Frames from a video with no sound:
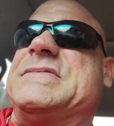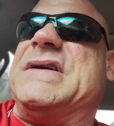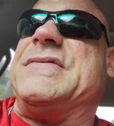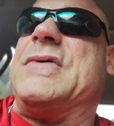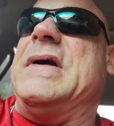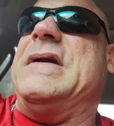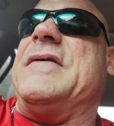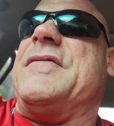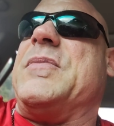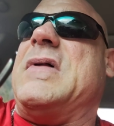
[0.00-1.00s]
in three
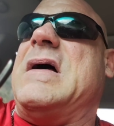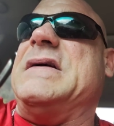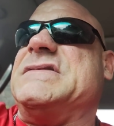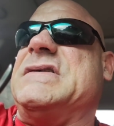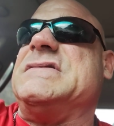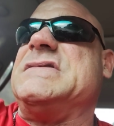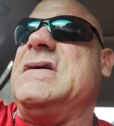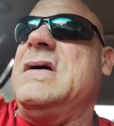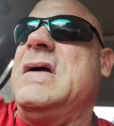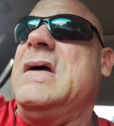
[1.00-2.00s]
different places.
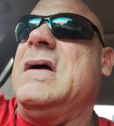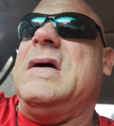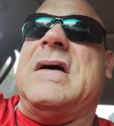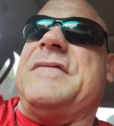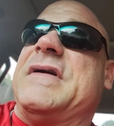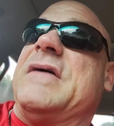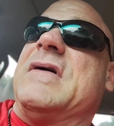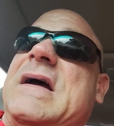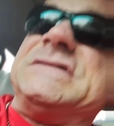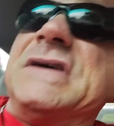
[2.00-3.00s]
I've
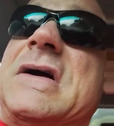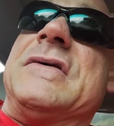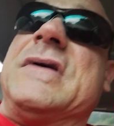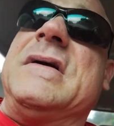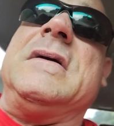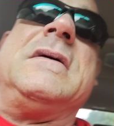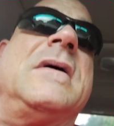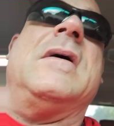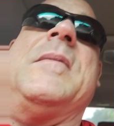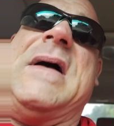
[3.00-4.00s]
never had surgery.
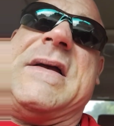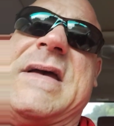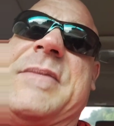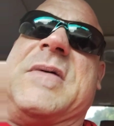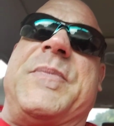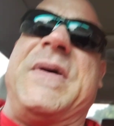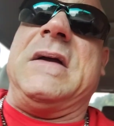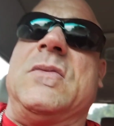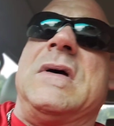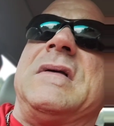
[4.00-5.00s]
Um, I kept
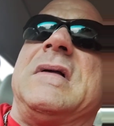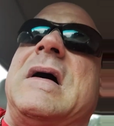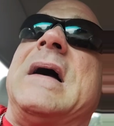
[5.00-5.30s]
competing with it like